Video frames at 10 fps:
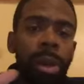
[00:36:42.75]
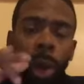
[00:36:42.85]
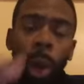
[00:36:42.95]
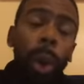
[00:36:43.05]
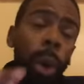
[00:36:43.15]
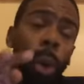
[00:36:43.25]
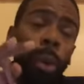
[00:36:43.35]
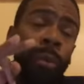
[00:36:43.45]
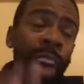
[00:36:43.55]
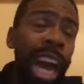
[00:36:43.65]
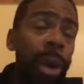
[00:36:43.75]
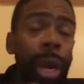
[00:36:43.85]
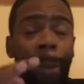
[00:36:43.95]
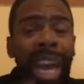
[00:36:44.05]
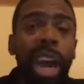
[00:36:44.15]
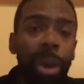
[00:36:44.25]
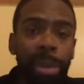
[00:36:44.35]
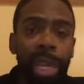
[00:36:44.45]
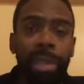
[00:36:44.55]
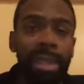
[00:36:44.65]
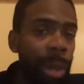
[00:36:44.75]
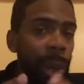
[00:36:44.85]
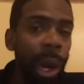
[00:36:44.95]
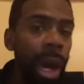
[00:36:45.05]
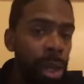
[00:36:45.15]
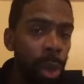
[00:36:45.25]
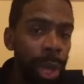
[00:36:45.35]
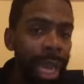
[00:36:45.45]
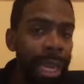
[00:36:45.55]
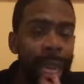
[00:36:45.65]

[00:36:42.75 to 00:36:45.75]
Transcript: coal firing power plants that were all located